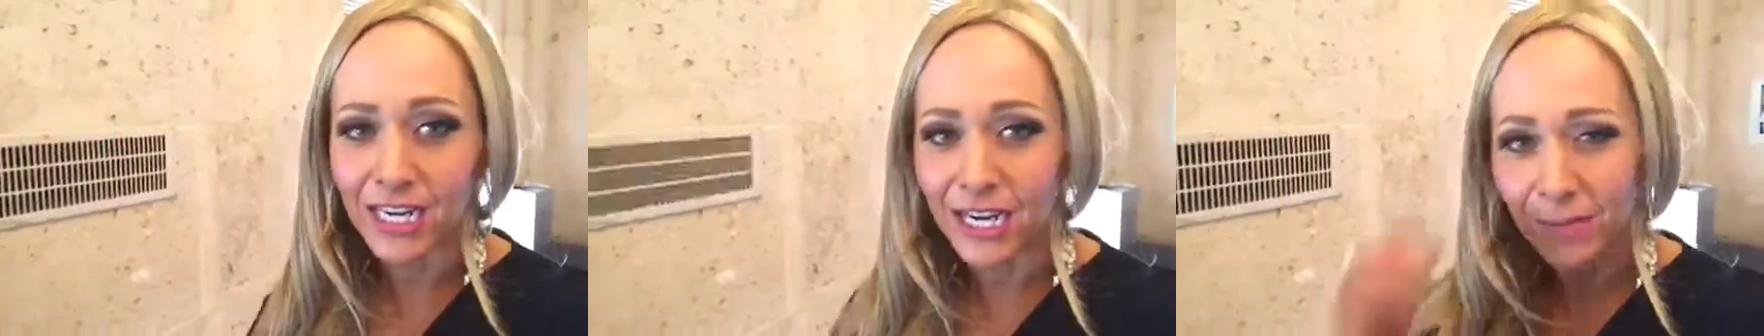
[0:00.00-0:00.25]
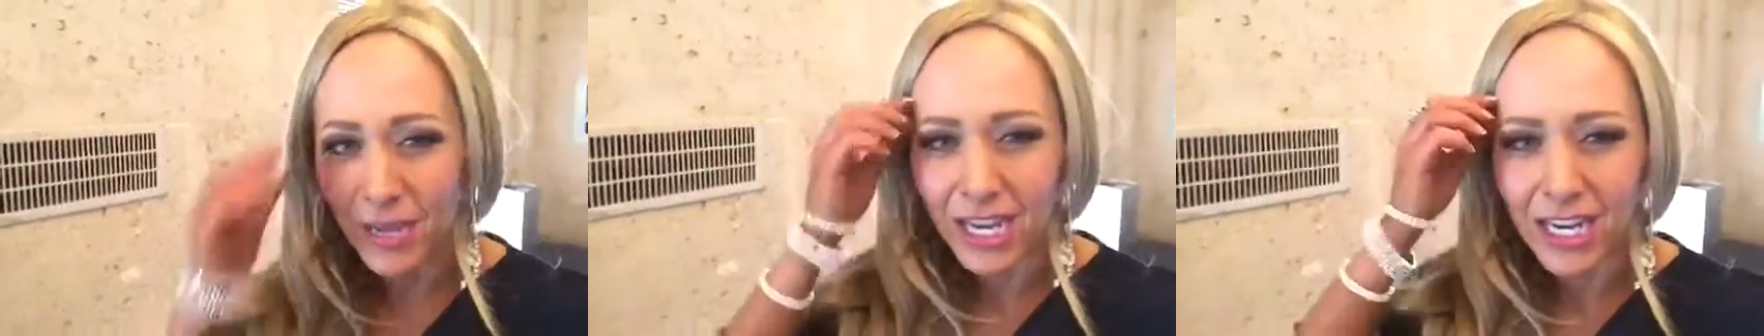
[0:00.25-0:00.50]
and
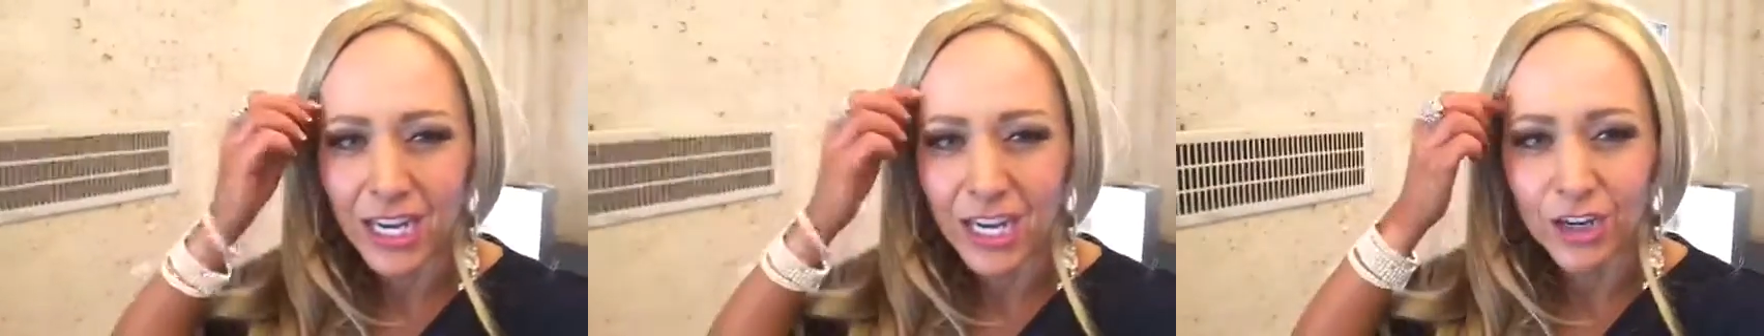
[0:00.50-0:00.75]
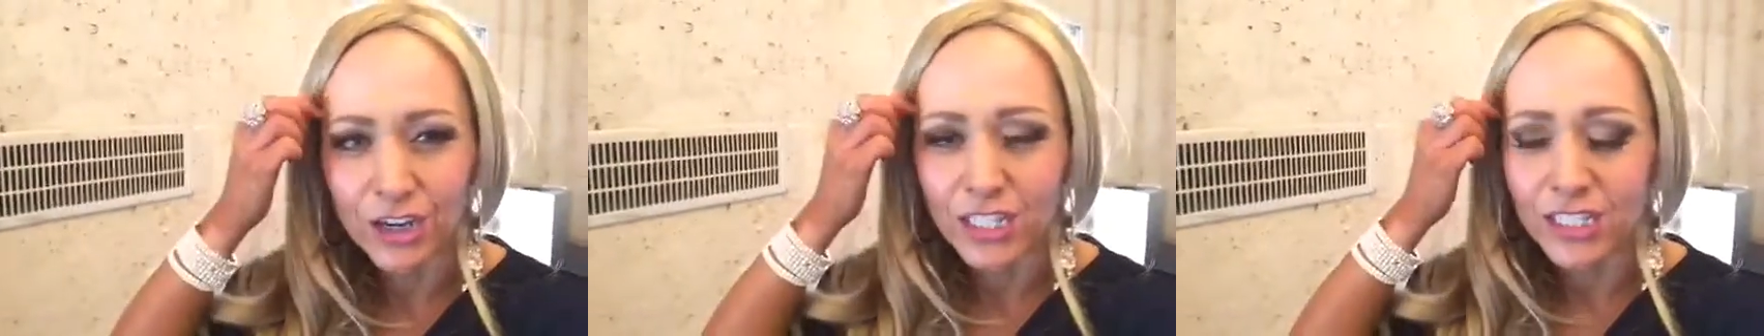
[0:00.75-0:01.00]
I'm kind of
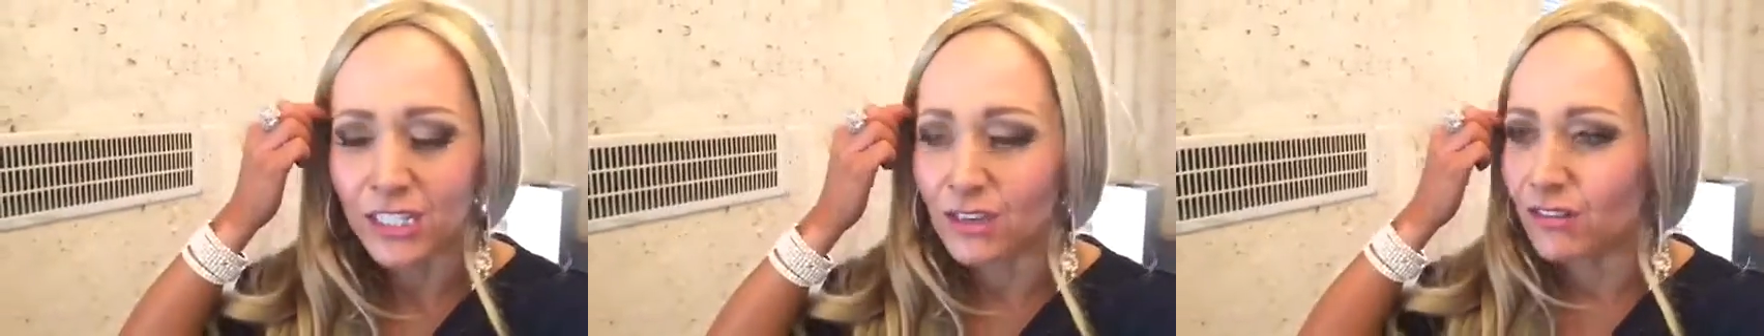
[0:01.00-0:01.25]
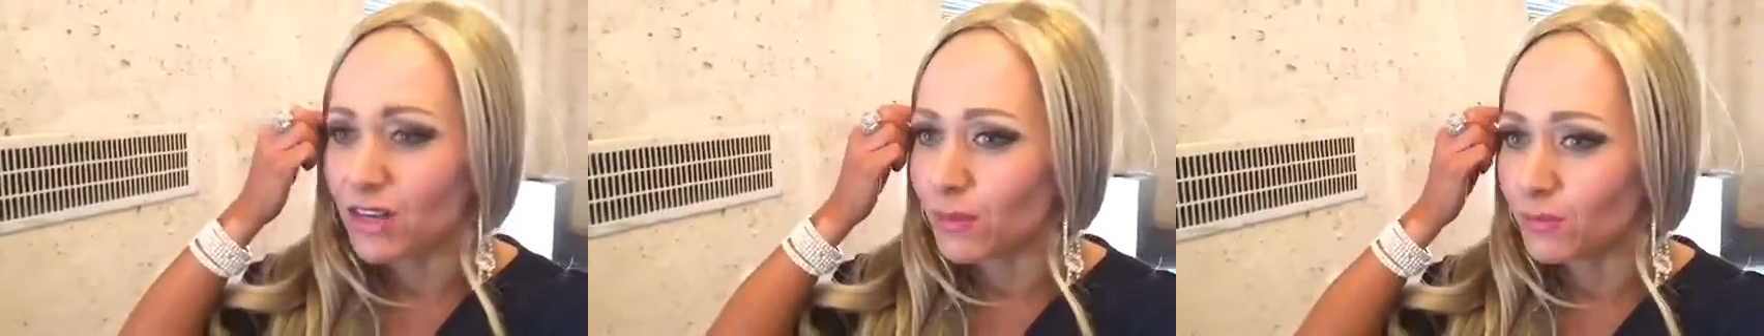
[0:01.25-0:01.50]
hungry,
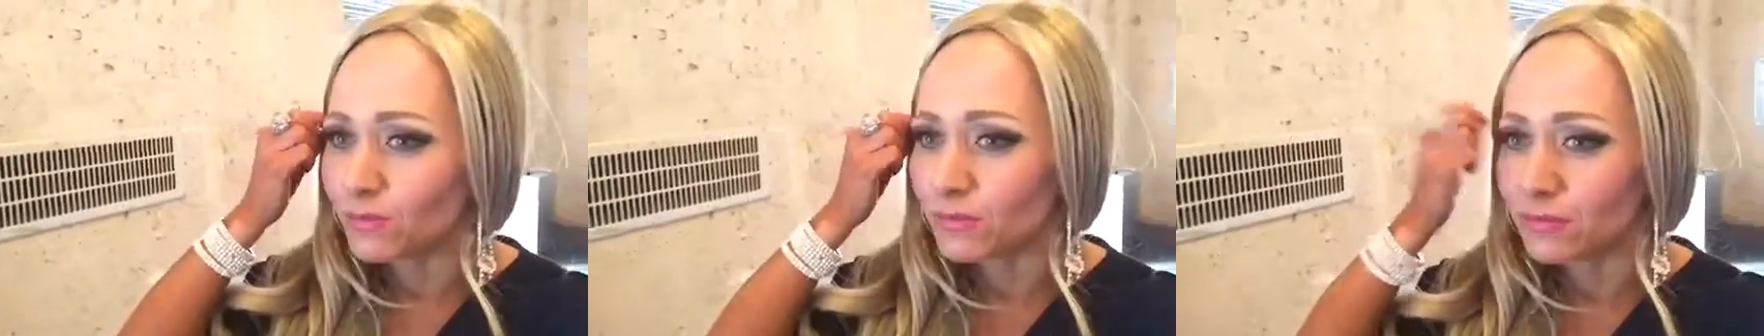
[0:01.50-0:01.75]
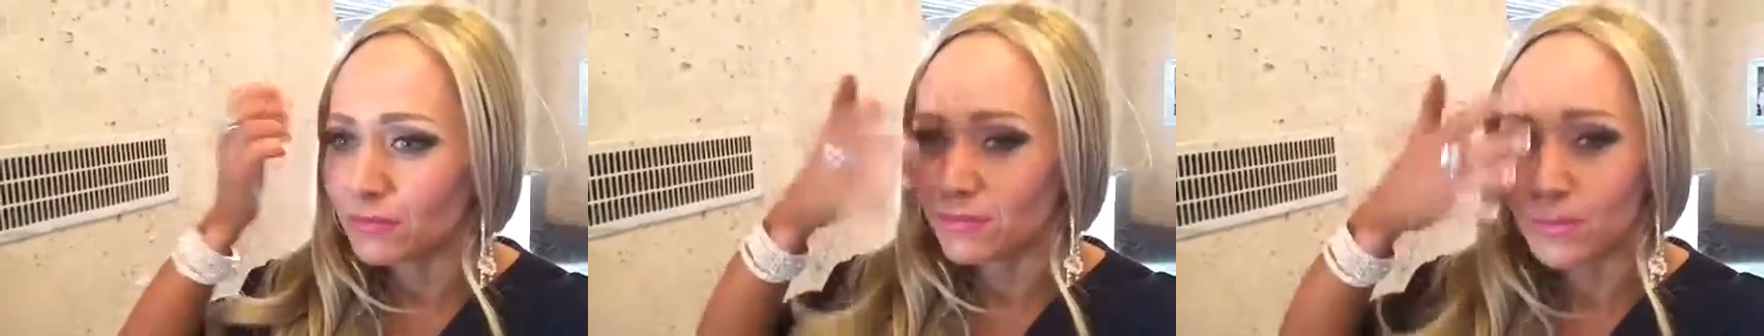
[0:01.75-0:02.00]
so
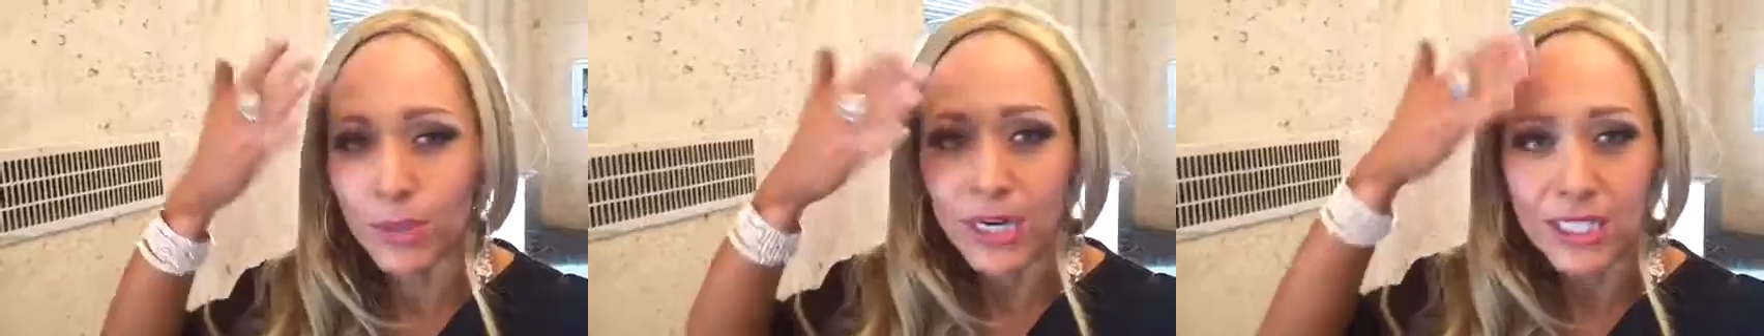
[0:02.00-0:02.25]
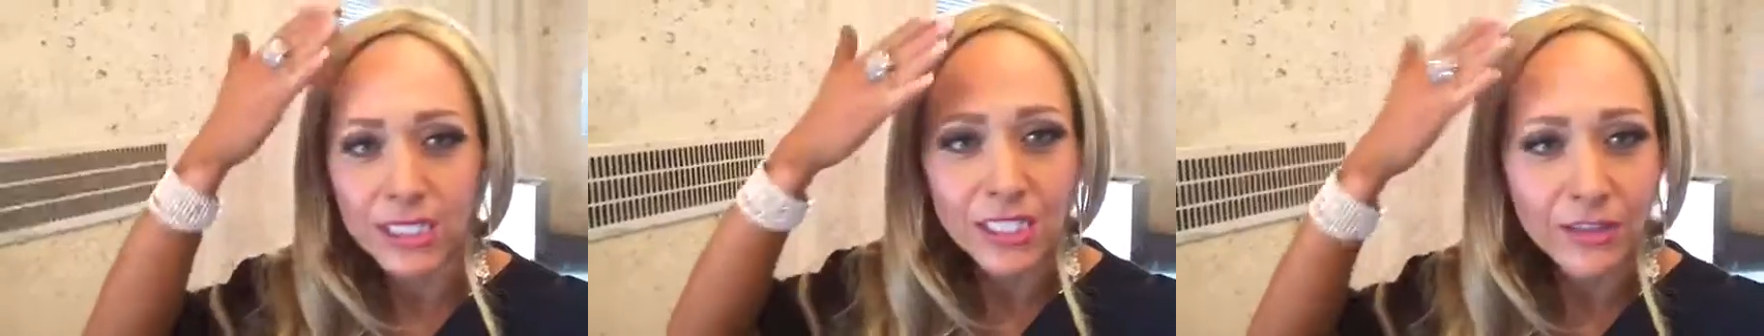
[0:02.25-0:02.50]

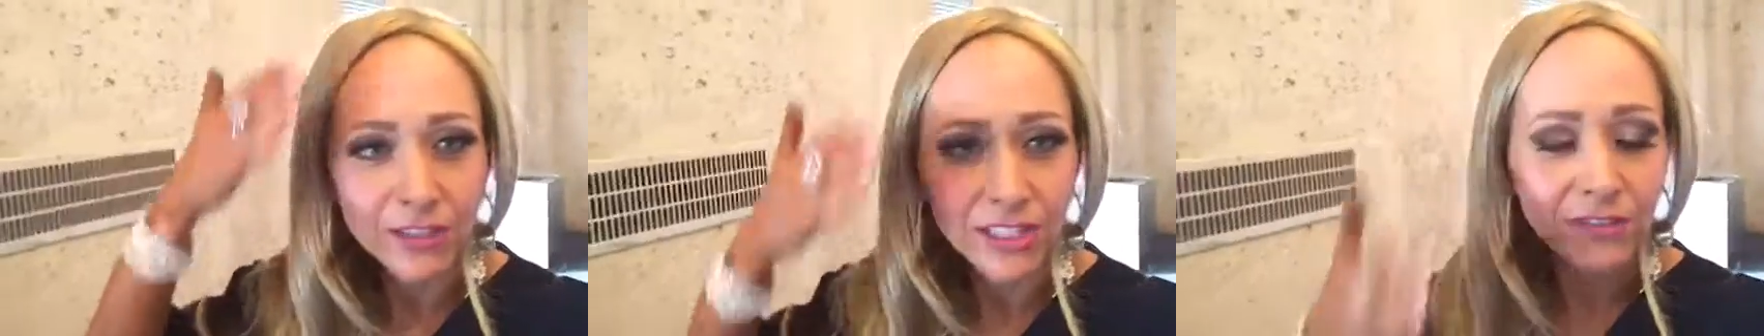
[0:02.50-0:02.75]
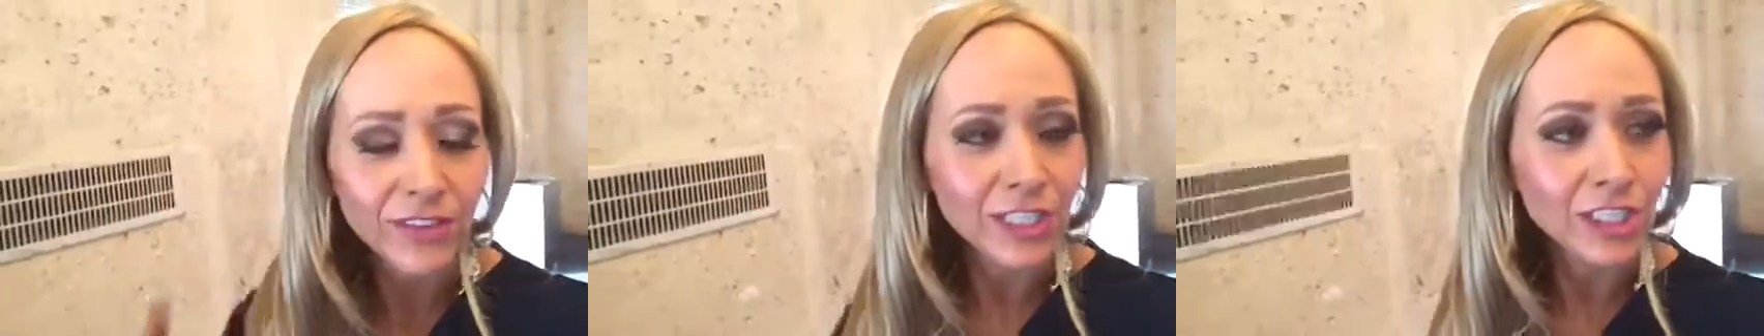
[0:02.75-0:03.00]
brain's not
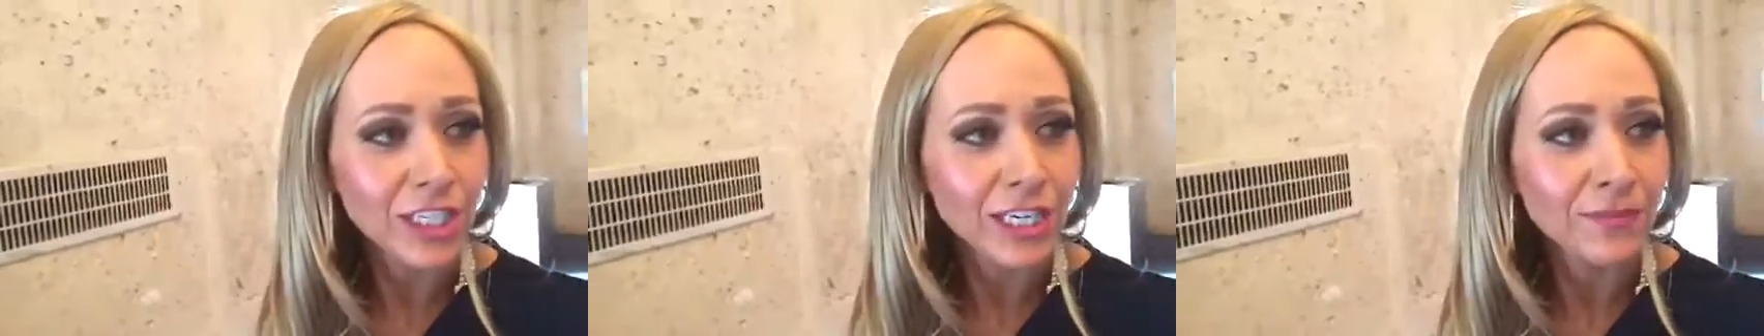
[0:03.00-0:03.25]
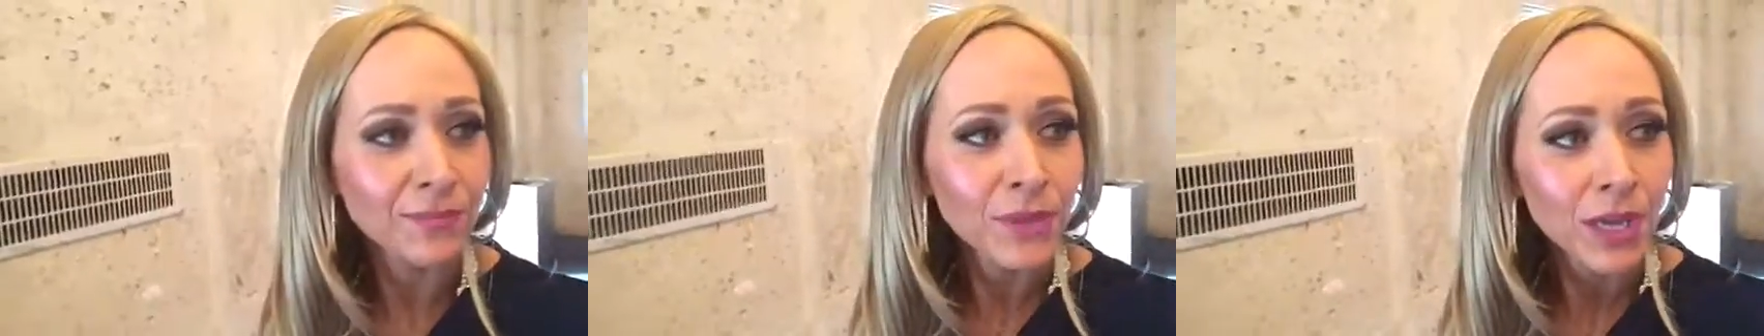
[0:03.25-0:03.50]
really
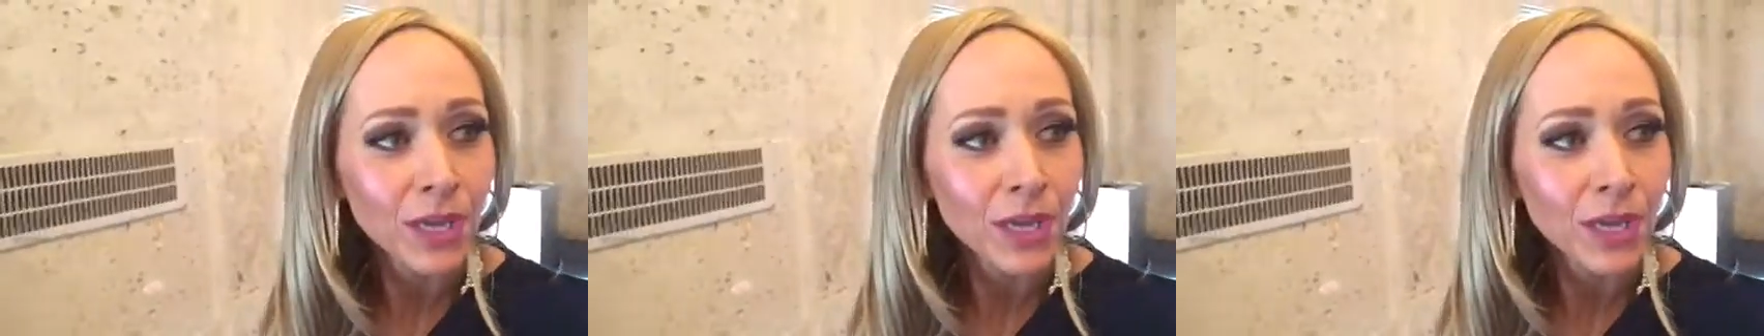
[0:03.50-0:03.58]
functioning.